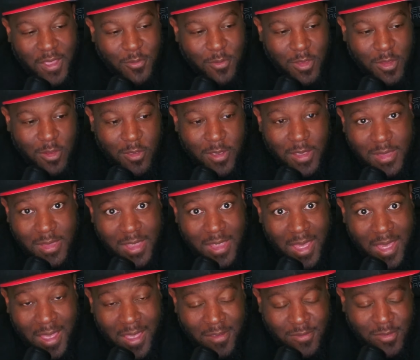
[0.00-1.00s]
You look at the
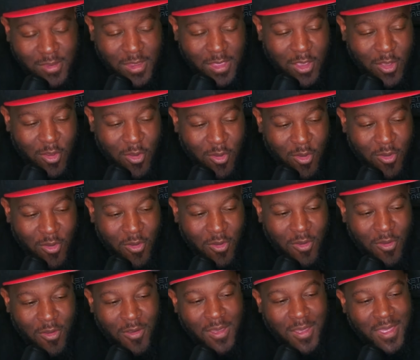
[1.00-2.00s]
eyes and you're like,
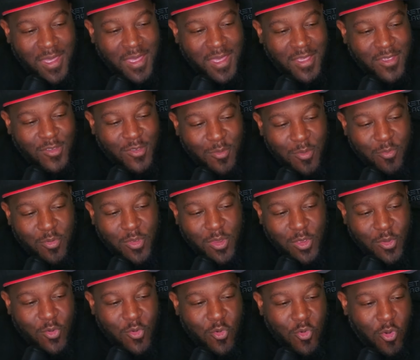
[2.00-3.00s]
oh, it's gonna be pretty
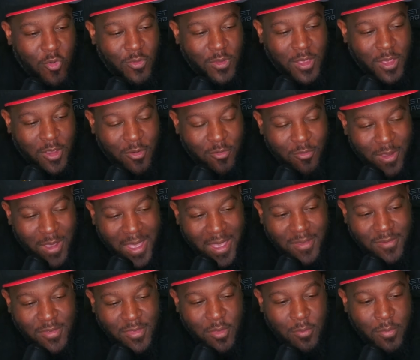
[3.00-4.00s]
cool. Hopefully the
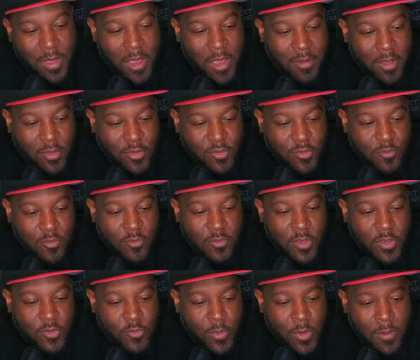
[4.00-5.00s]
grass in the background is moving
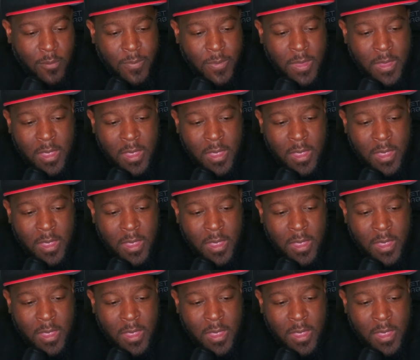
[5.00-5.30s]
as well.